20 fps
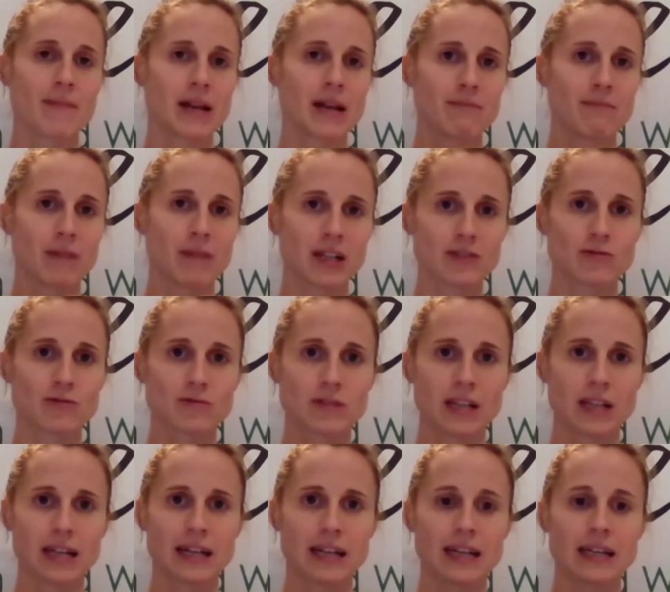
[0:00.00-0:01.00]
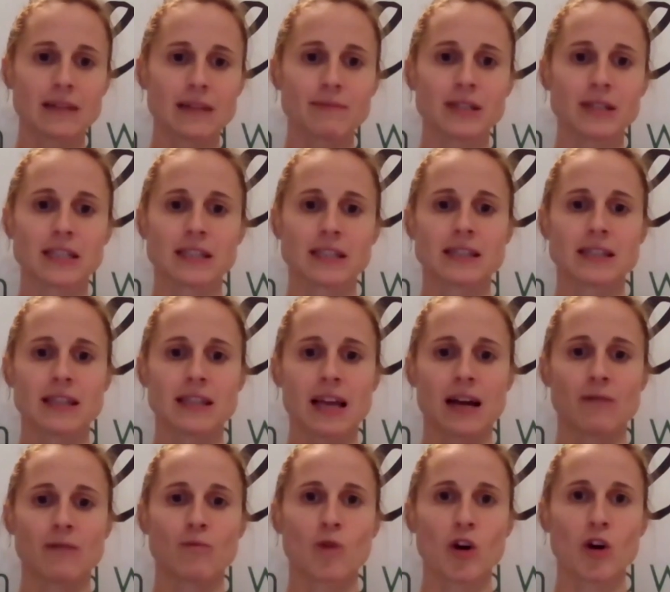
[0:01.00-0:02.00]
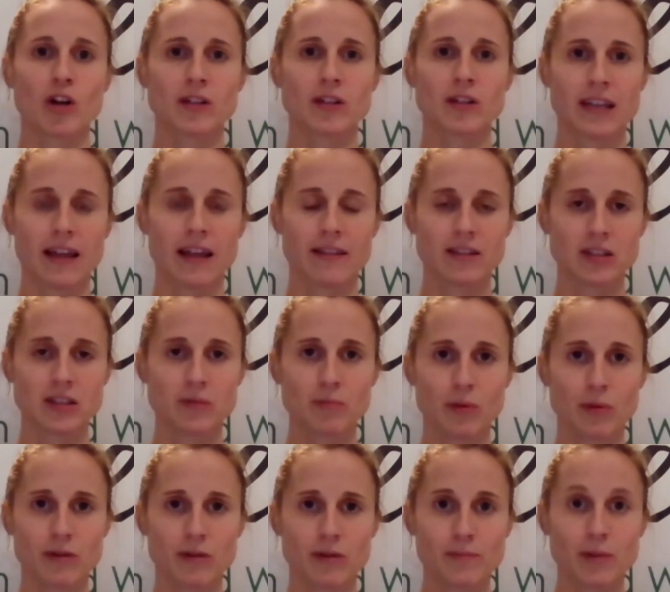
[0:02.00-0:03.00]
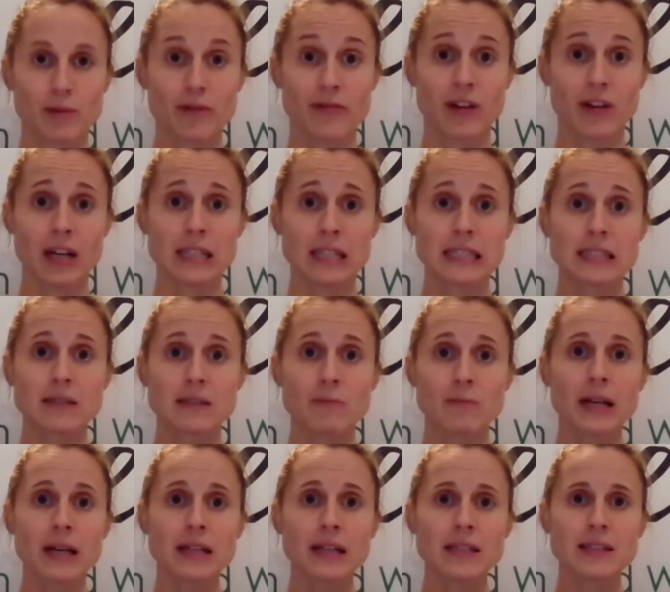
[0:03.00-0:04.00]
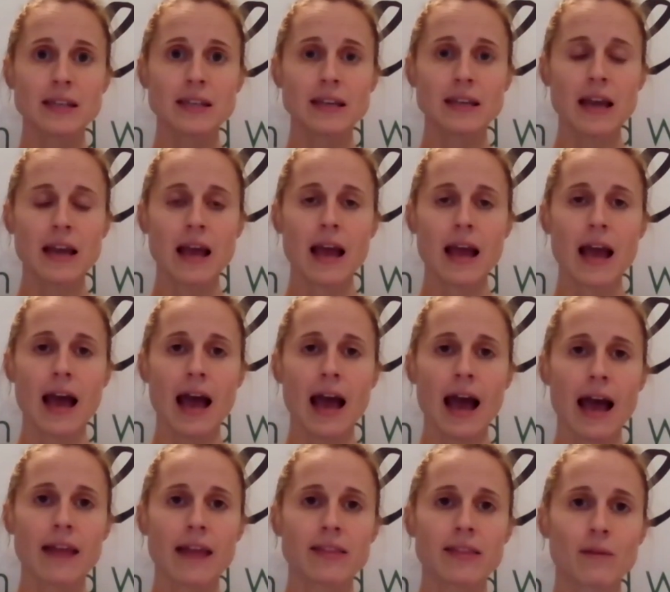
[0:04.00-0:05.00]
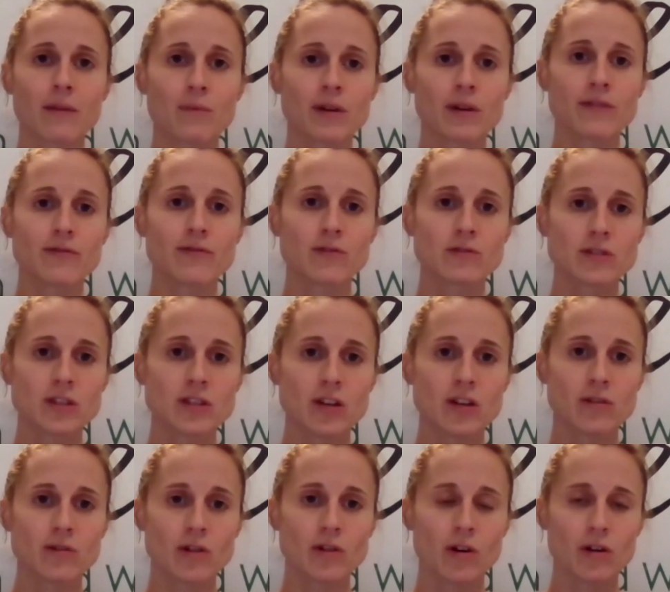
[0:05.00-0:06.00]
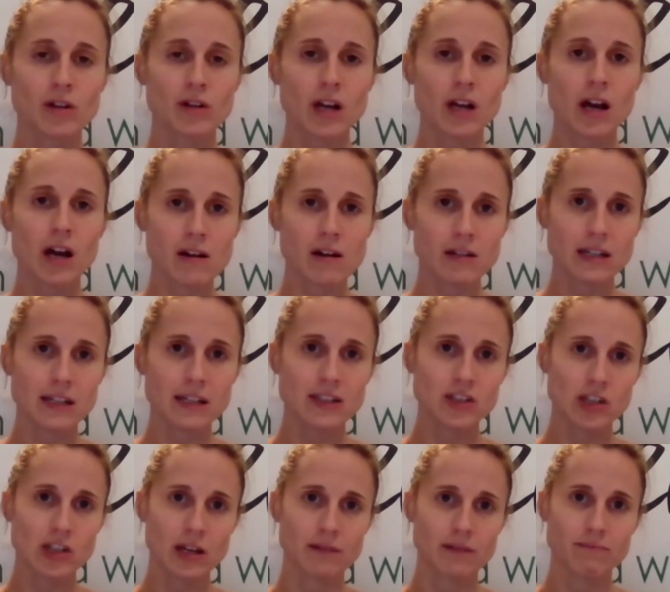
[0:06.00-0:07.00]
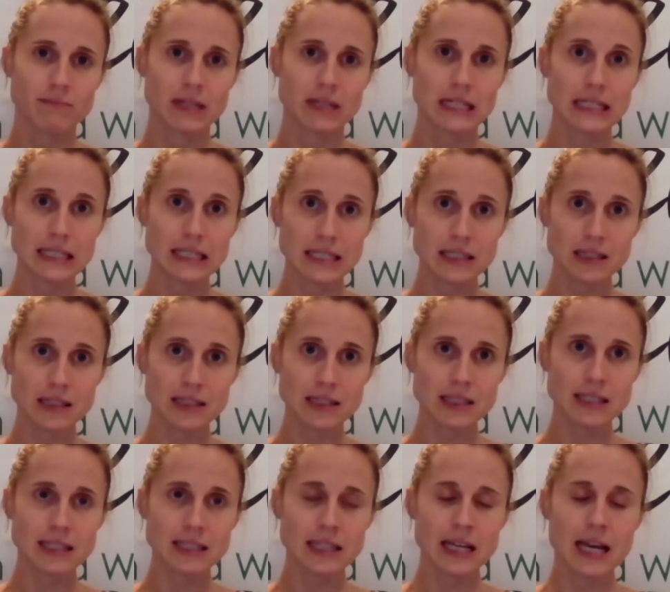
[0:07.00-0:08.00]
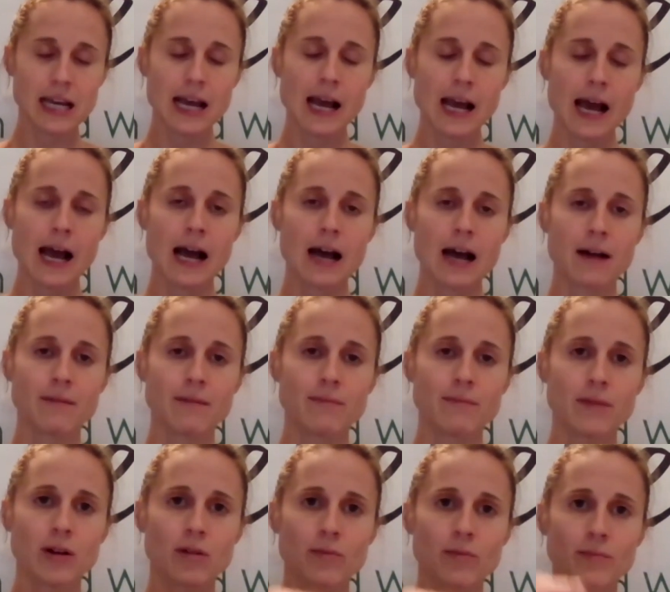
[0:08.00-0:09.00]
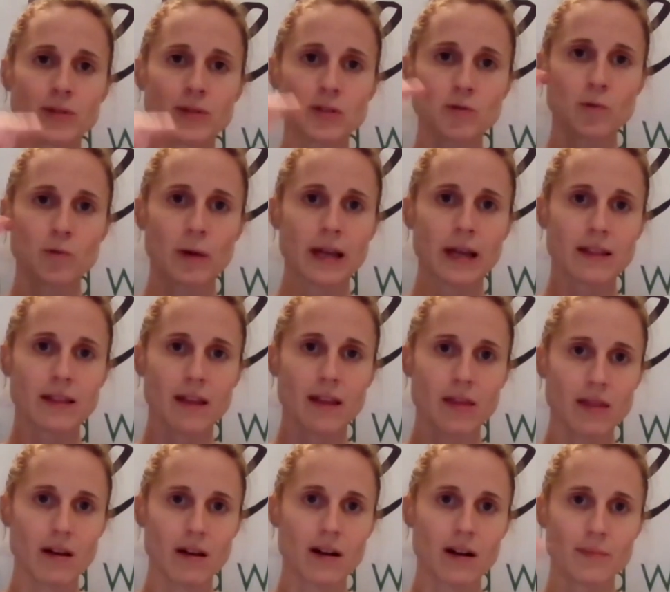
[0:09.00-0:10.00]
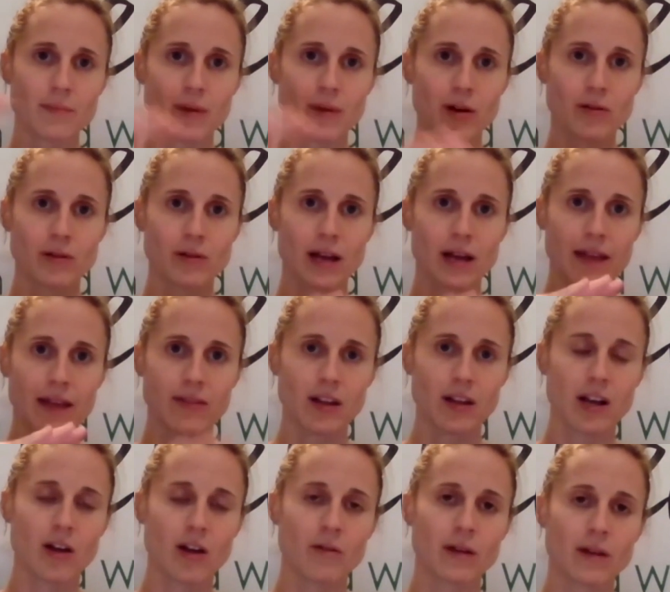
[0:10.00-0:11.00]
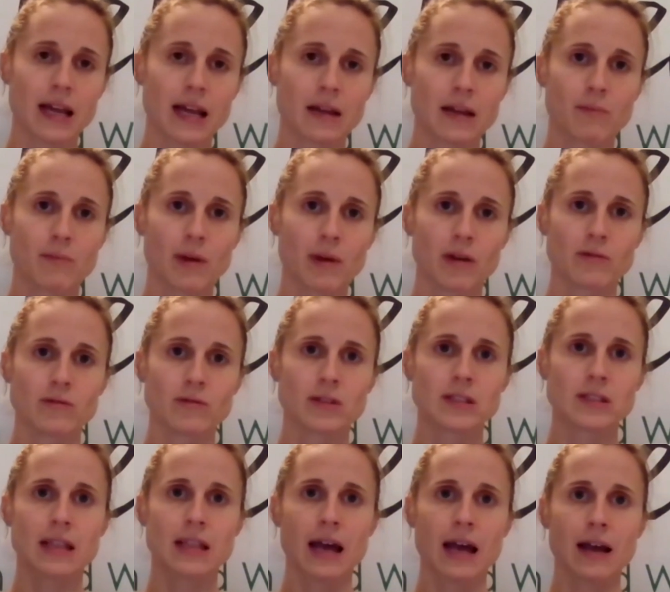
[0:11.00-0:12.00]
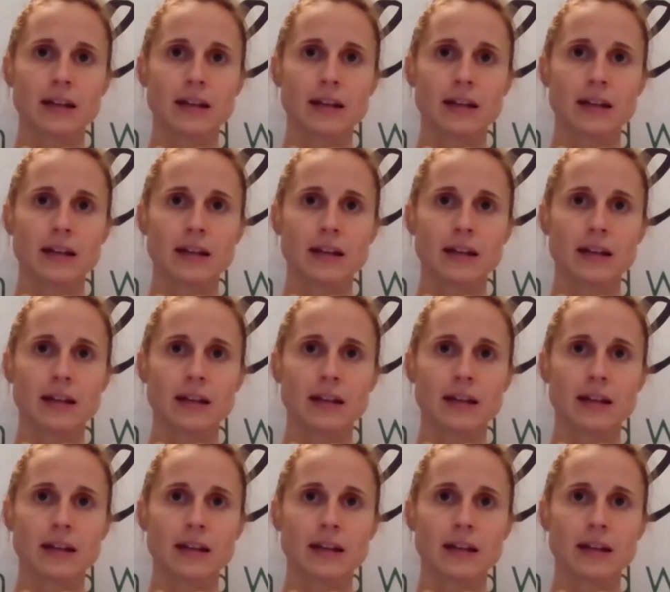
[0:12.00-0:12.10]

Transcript: muscles and ligaments that work together to provide stability. And then we've also got cartilage and meniscus between the thigh bone and the lower leg bones that